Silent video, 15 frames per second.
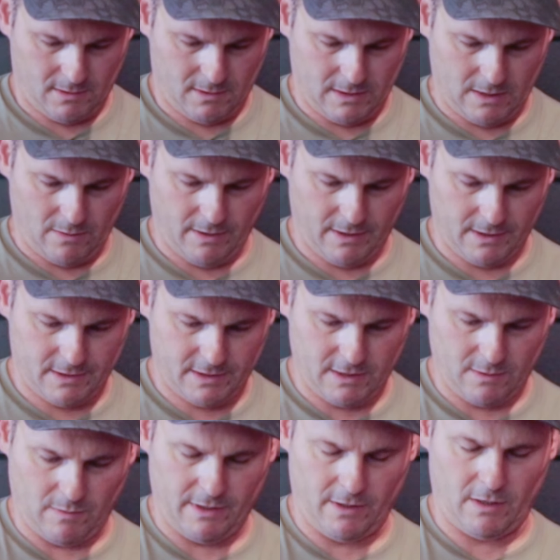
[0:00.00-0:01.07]
now I can see
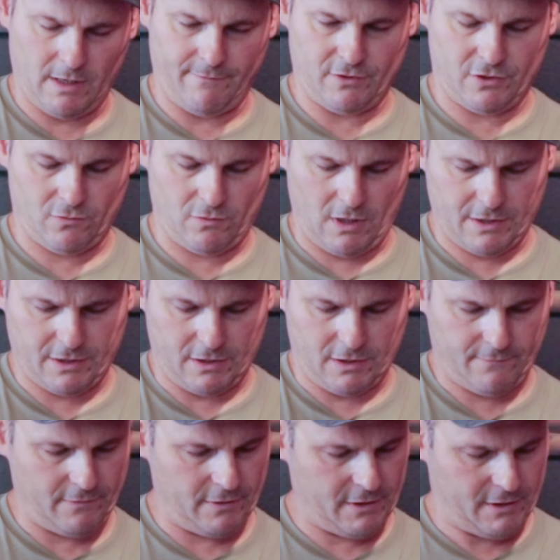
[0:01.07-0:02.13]
why they don't have instructions
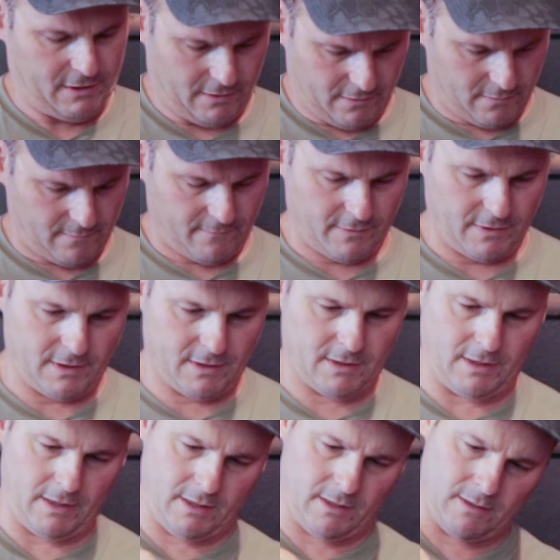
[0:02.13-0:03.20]
for this
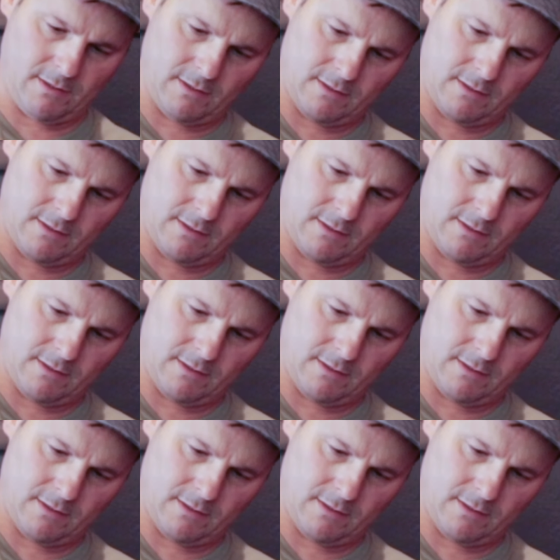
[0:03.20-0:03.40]
thing.